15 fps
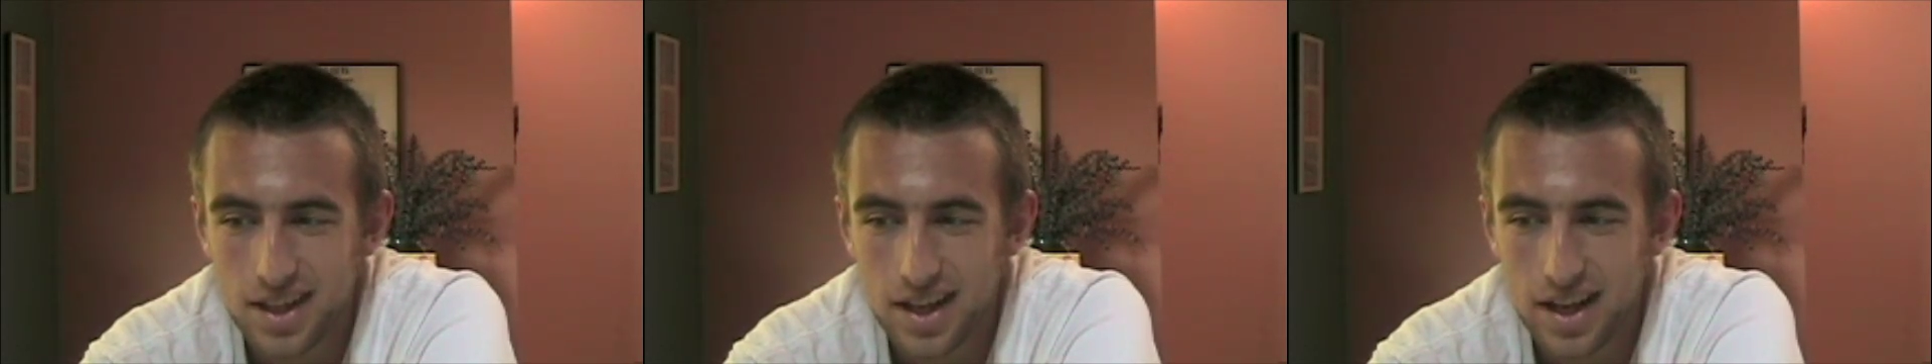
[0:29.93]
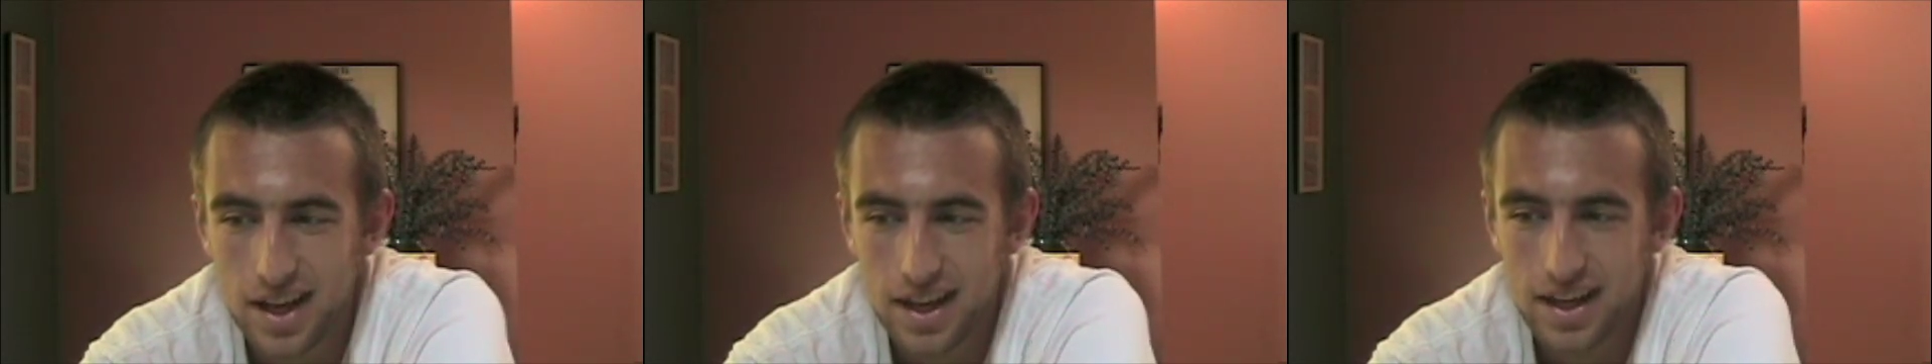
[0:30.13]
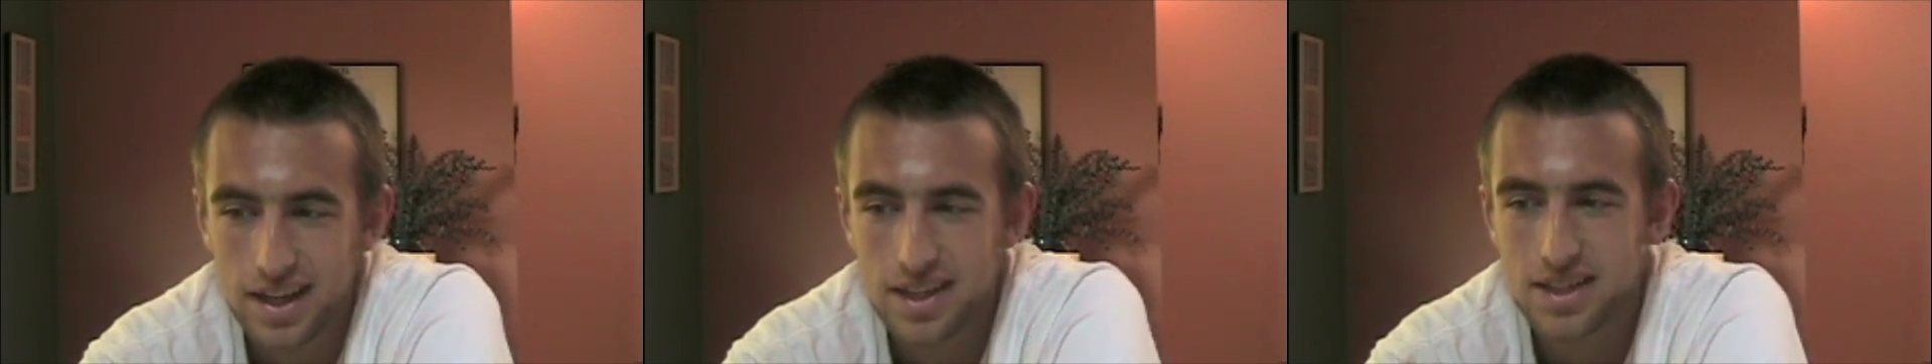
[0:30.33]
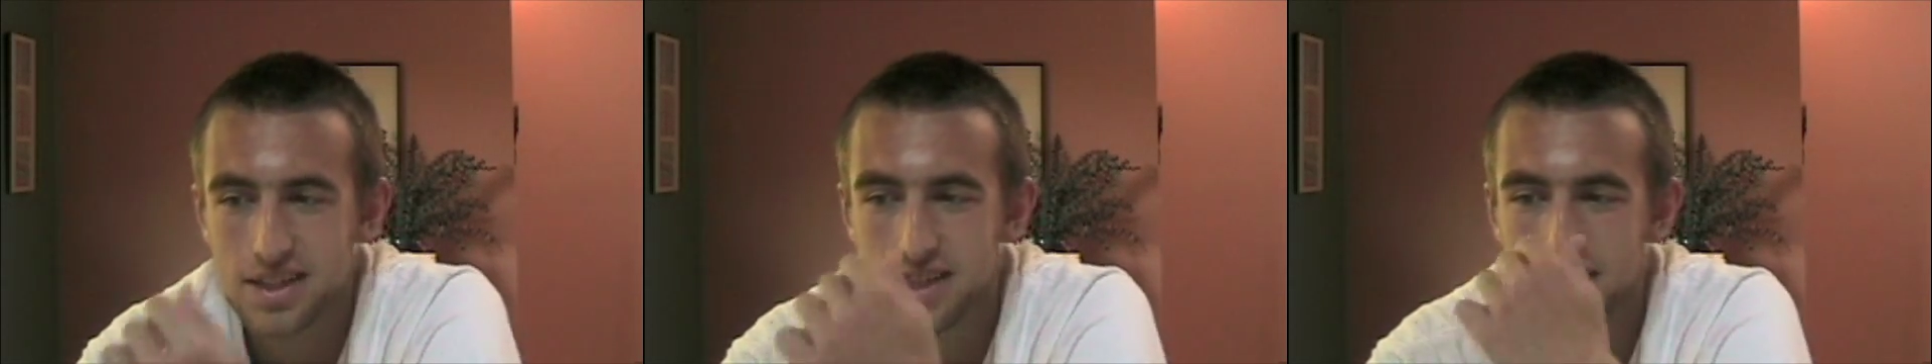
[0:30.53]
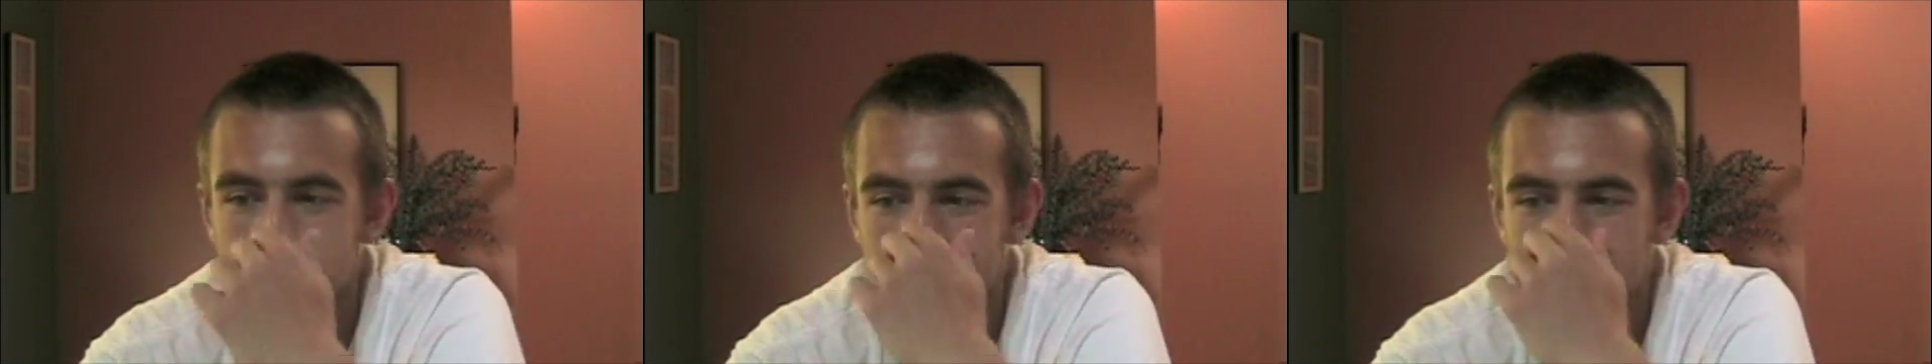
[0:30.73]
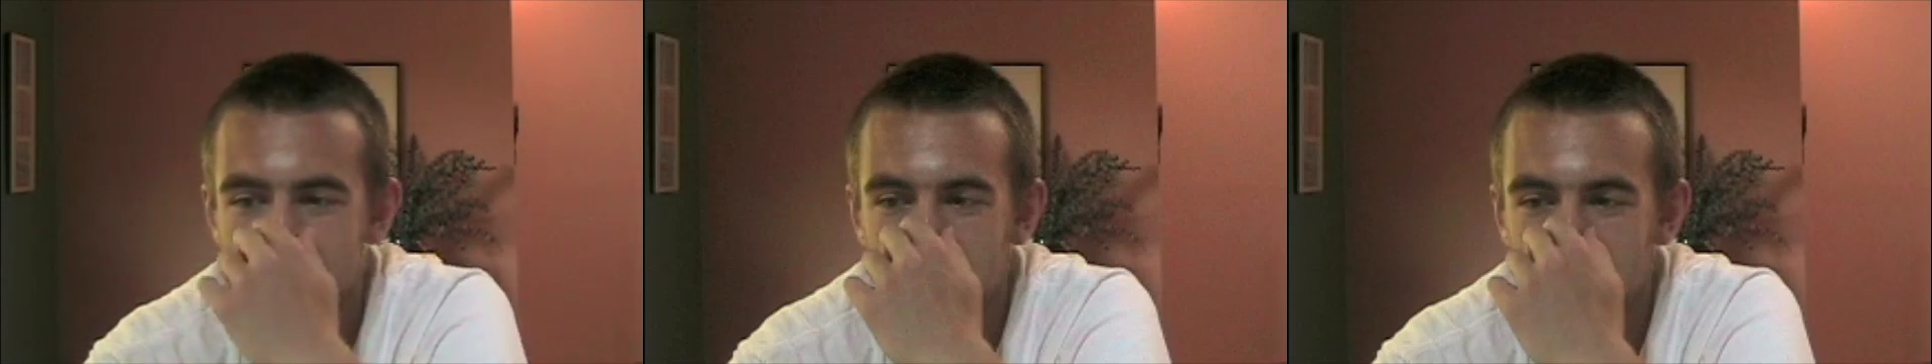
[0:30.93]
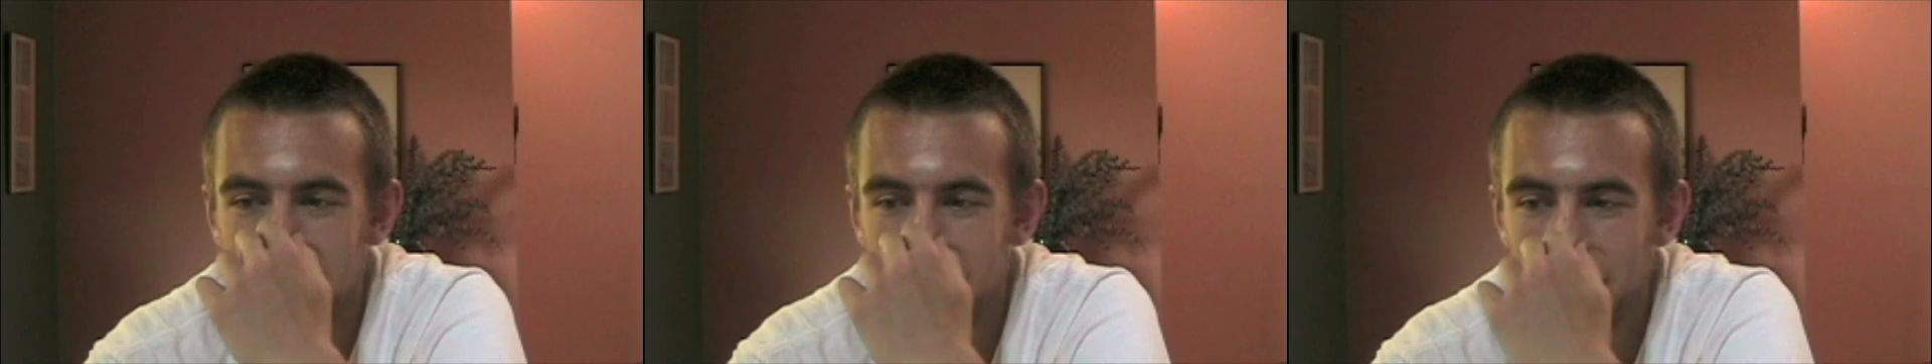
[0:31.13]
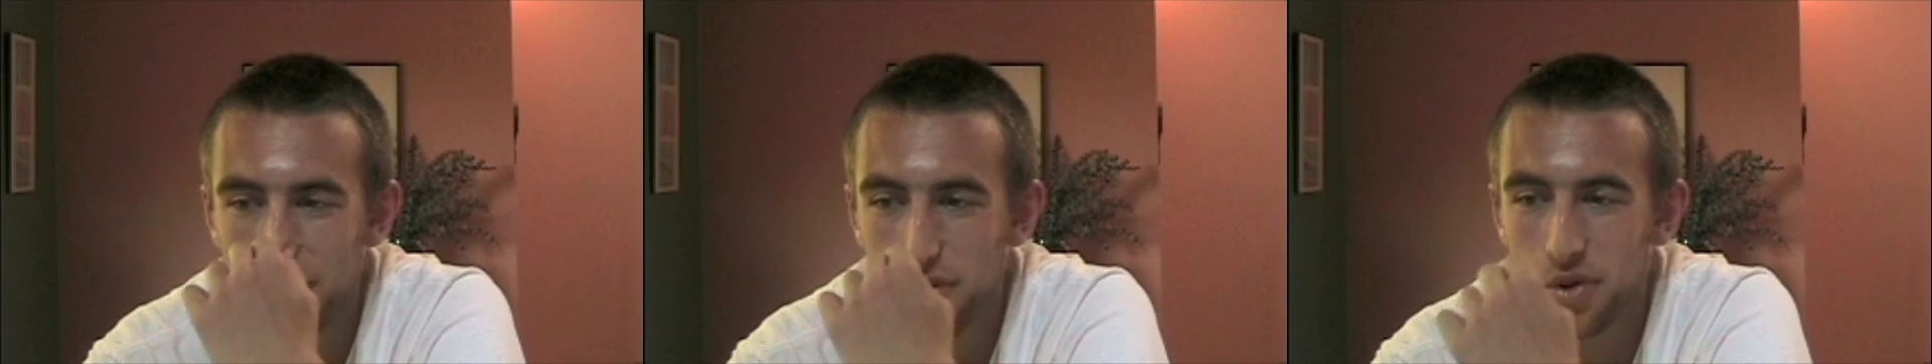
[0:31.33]
I guess
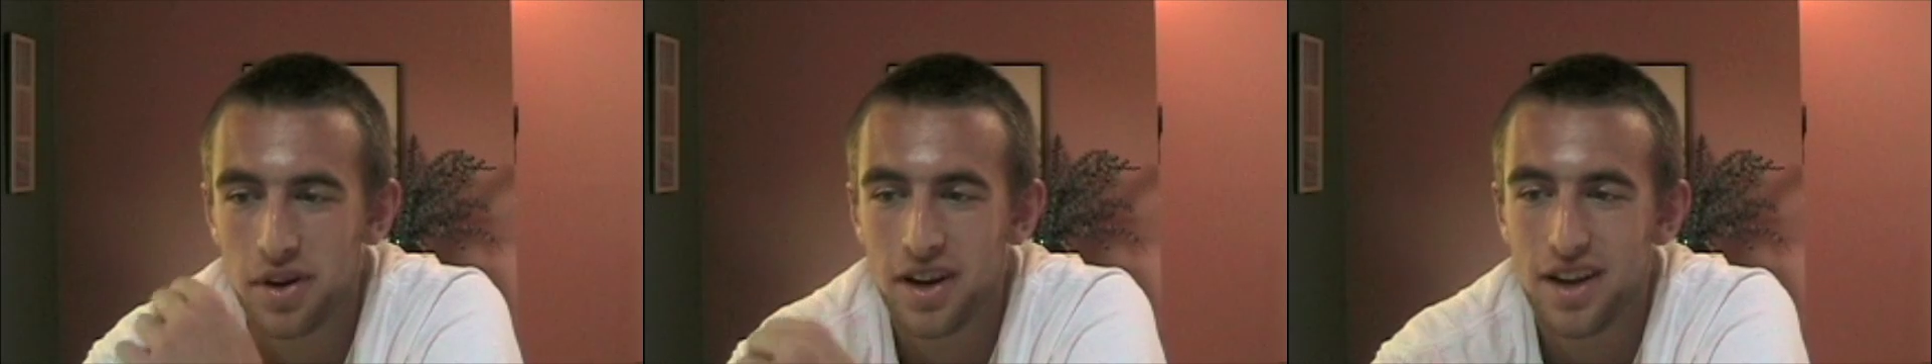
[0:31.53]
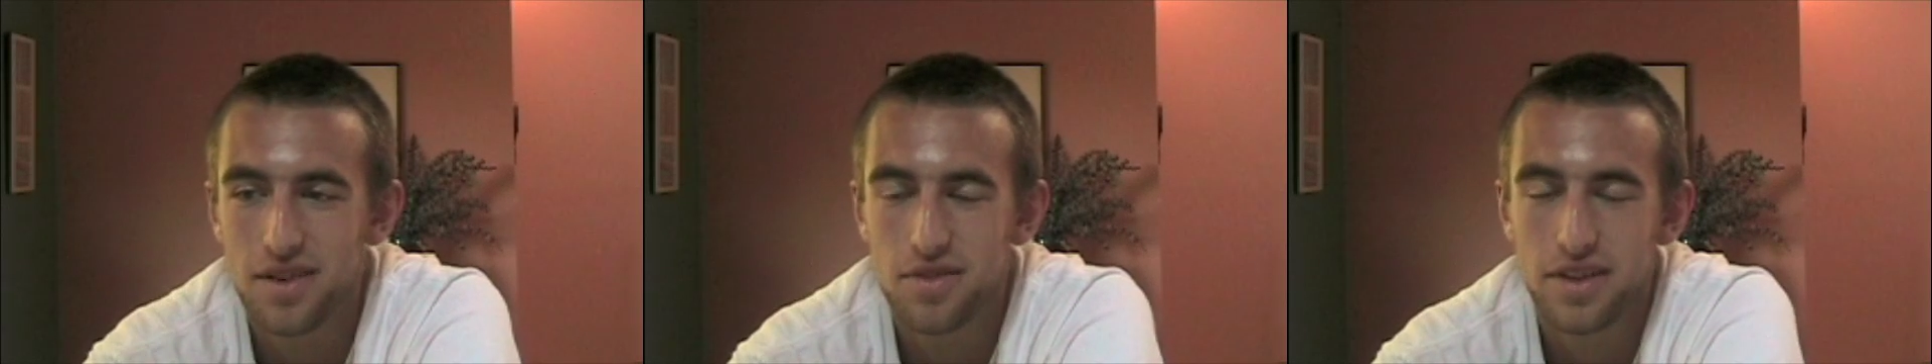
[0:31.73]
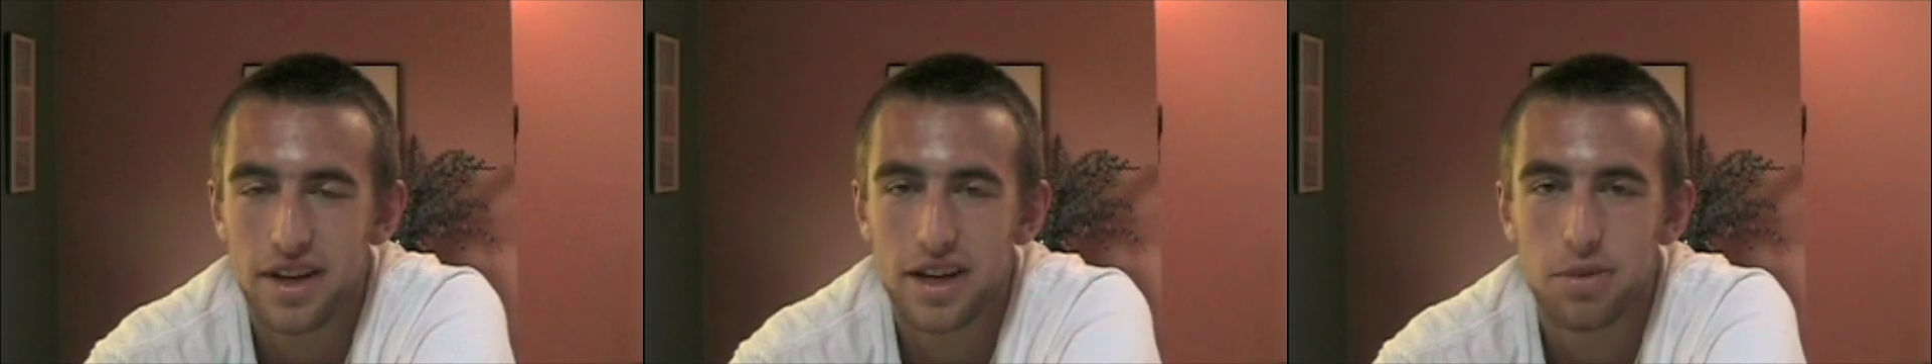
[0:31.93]
when I've